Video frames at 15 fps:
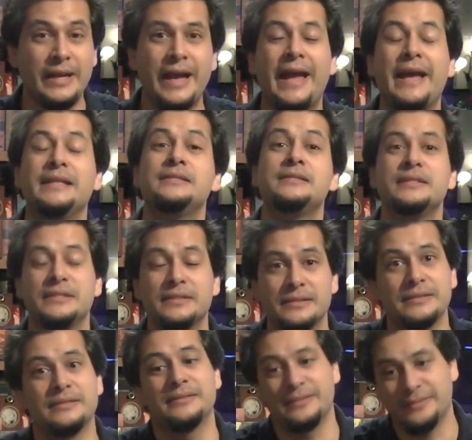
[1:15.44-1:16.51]
And
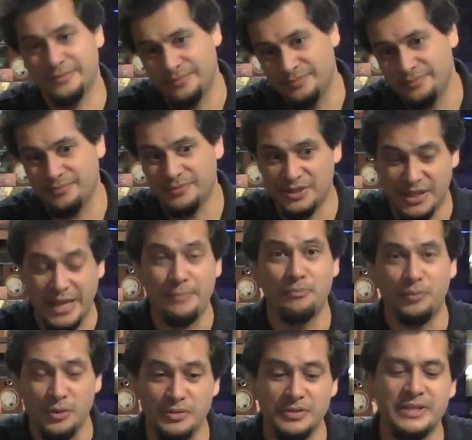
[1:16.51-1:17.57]
in the same
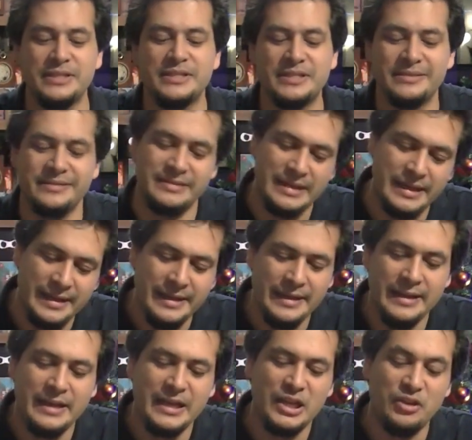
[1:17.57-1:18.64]
process
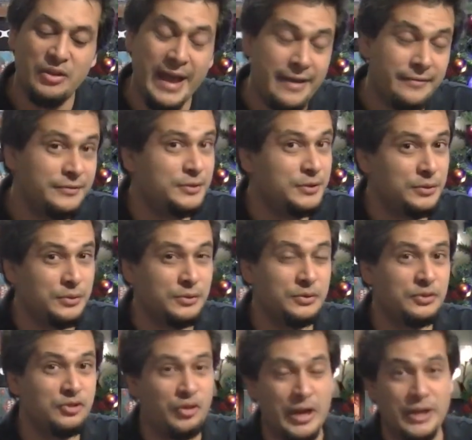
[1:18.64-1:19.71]
you have
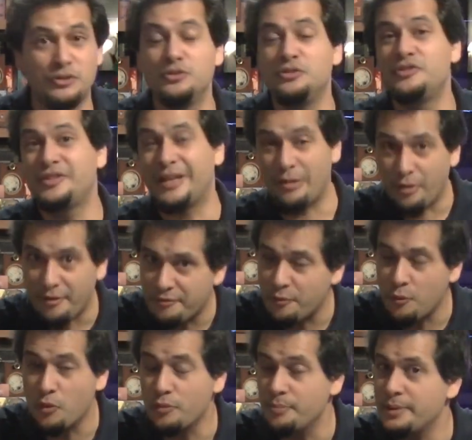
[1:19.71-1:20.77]
to try to
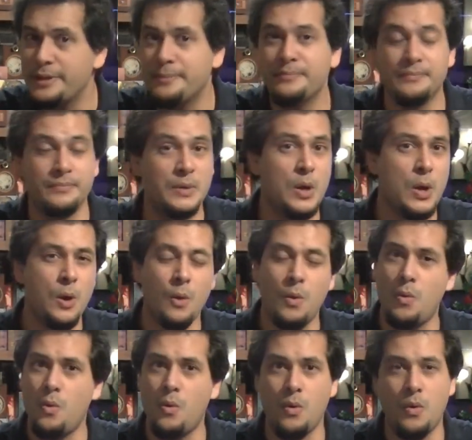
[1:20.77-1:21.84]
terraform them
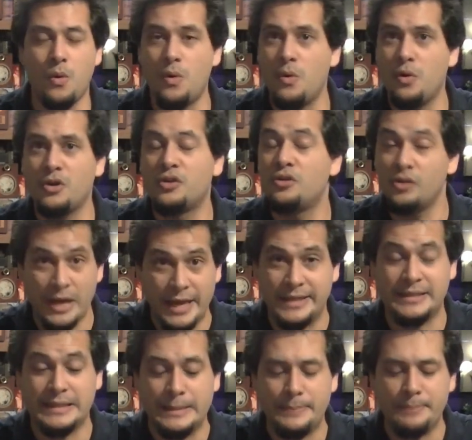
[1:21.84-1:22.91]
or
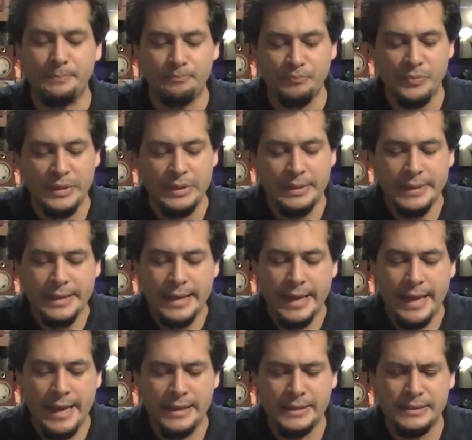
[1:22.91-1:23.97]
collect them.
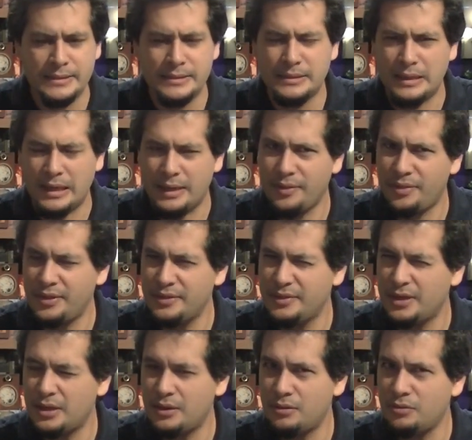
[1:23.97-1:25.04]
And I think
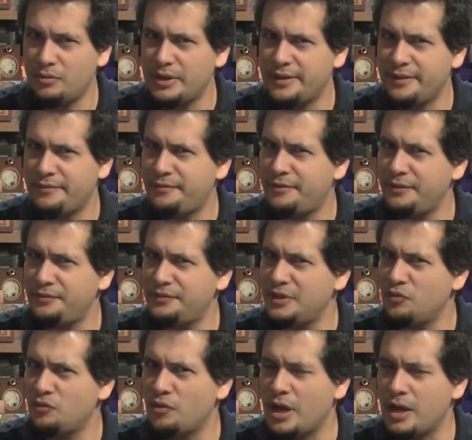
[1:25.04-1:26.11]
there are only
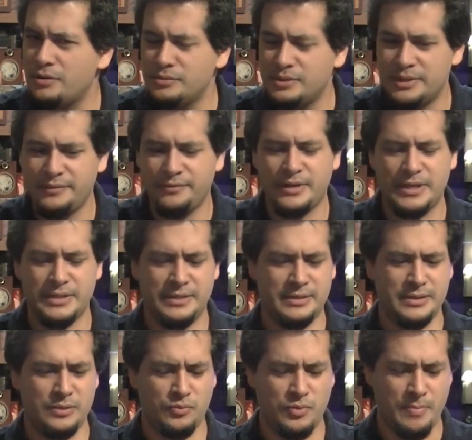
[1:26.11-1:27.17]
15 rounds if I
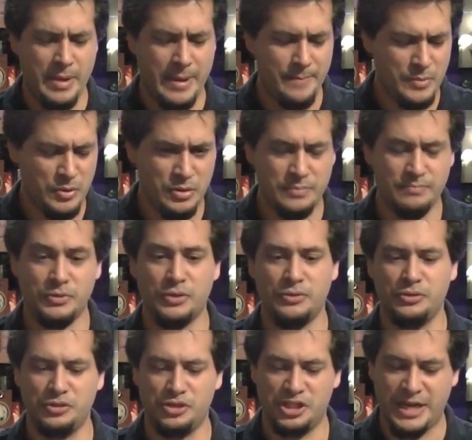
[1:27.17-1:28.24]
still remember. I'm
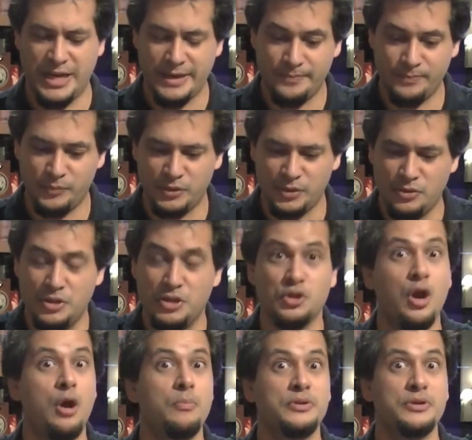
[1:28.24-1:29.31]
going to check. I'm going
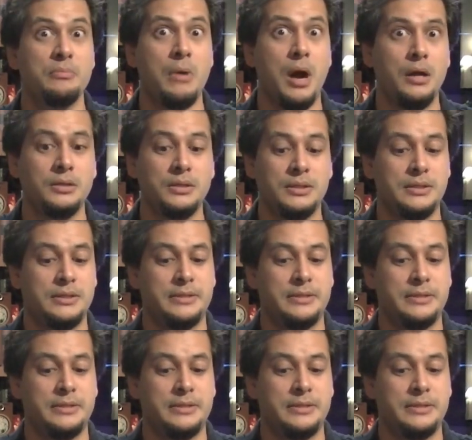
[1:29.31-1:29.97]
to open the box.